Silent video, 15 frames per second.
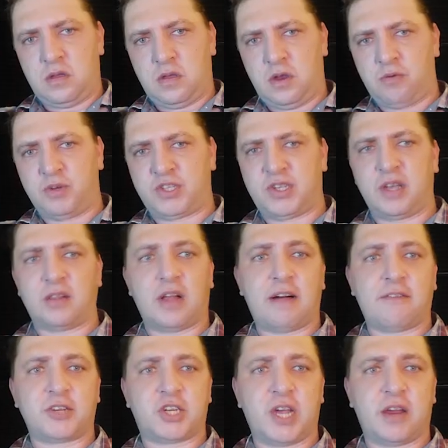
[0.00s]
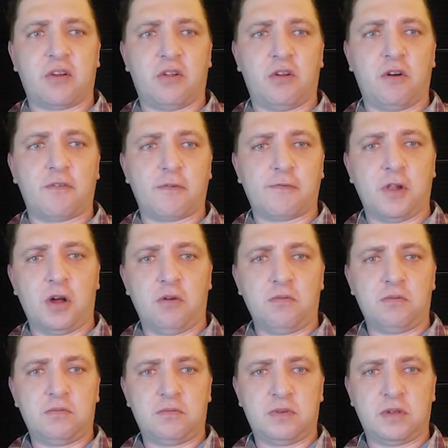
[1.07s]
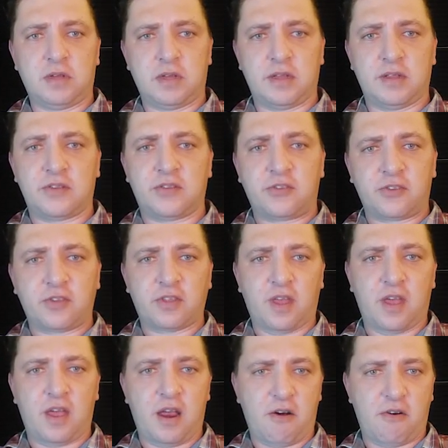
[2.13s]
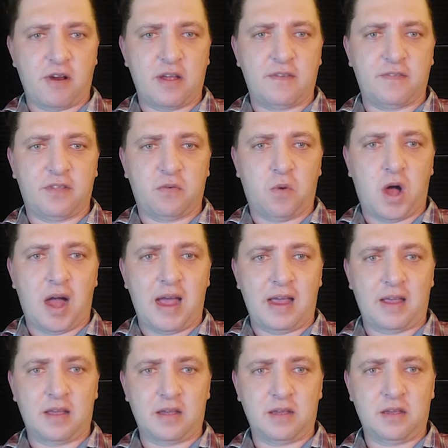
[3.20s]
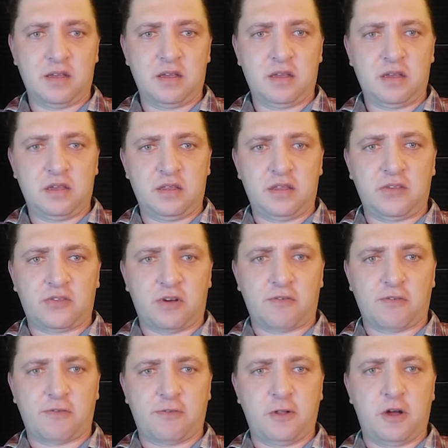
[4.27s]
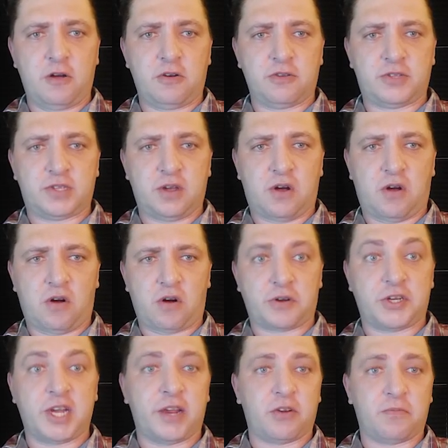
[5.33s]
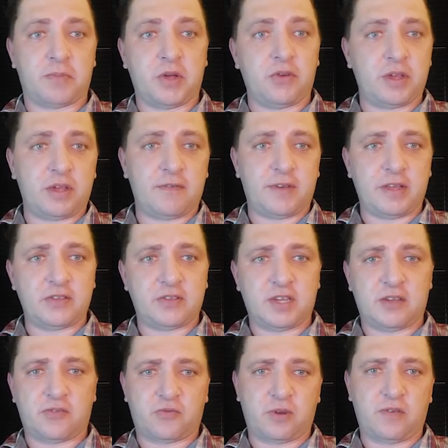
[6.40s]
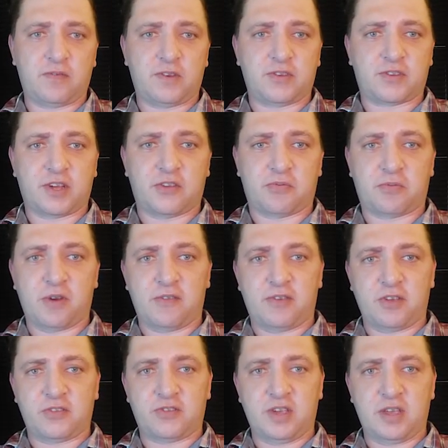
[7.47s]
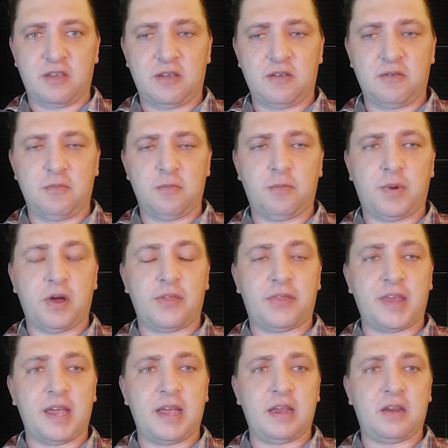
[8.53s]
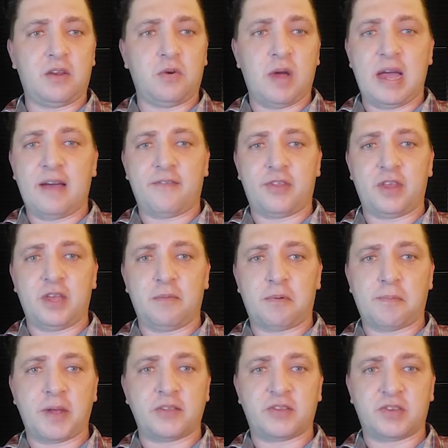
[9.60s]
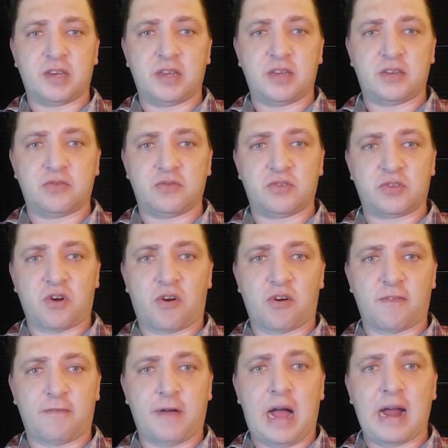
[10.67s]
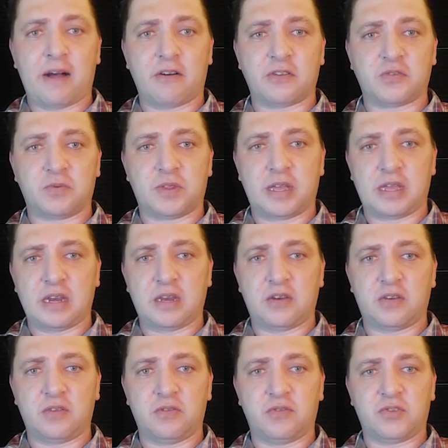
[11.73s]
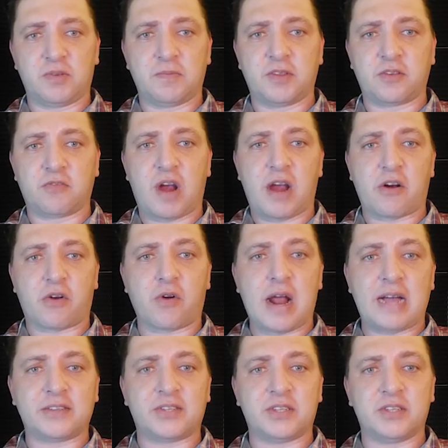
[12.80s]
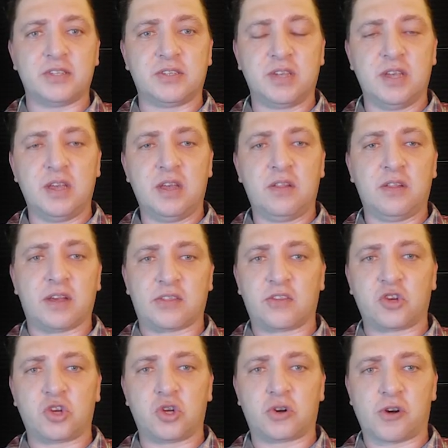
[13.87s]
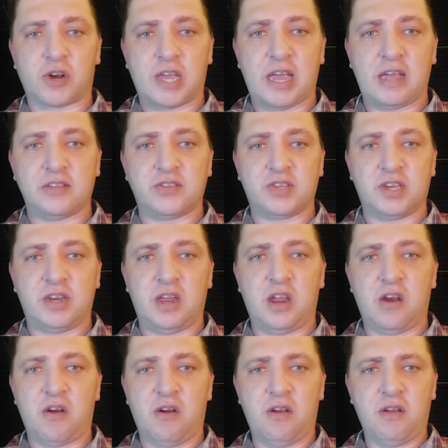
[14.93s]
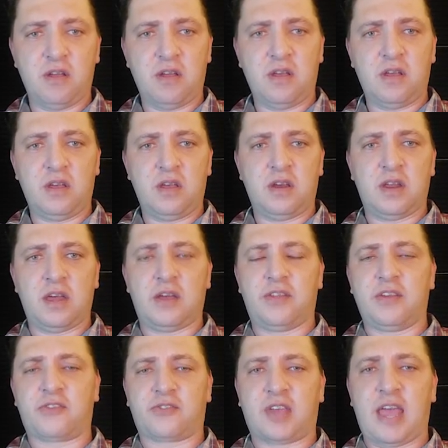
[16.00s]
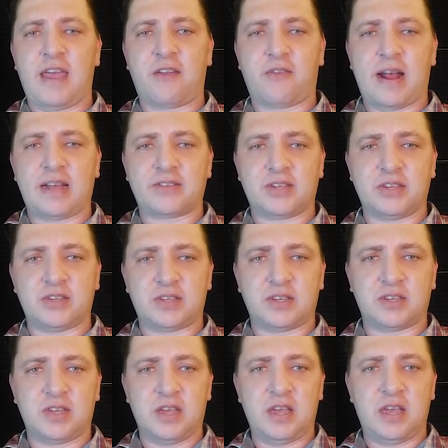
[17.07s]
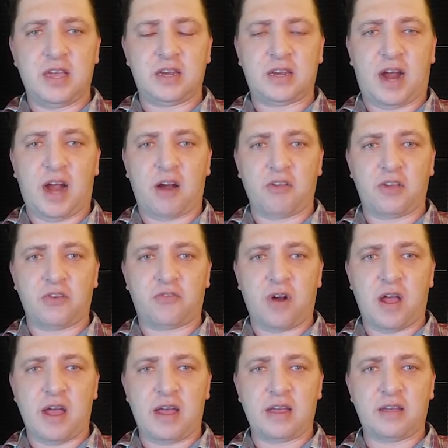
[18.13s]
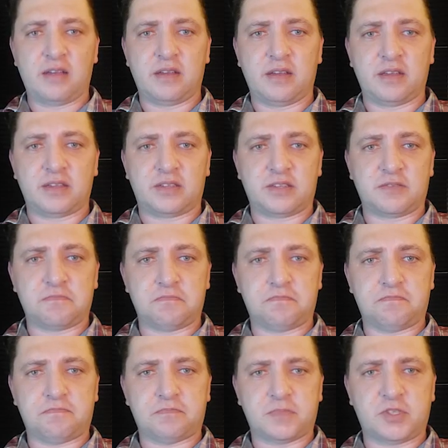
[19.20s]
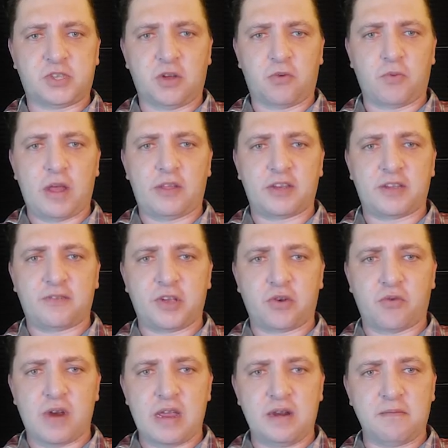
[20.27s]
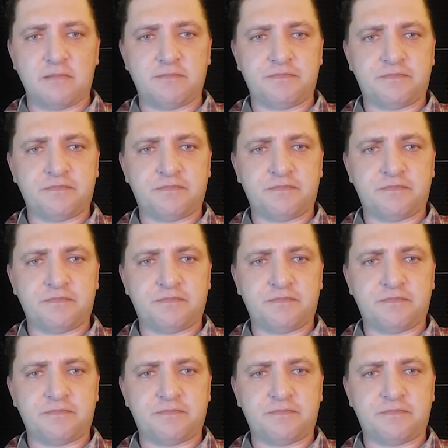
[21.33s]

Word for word: Here we see a lava channel overflow, and this is in the area of the Y. These overflows are channel building events as we've discussed previously, but they do have the propensity to start fires when they get into some of the drier grasses, like the sugar cane seen here. Now, this cane grass isn't entirely dry, it's still relatively green,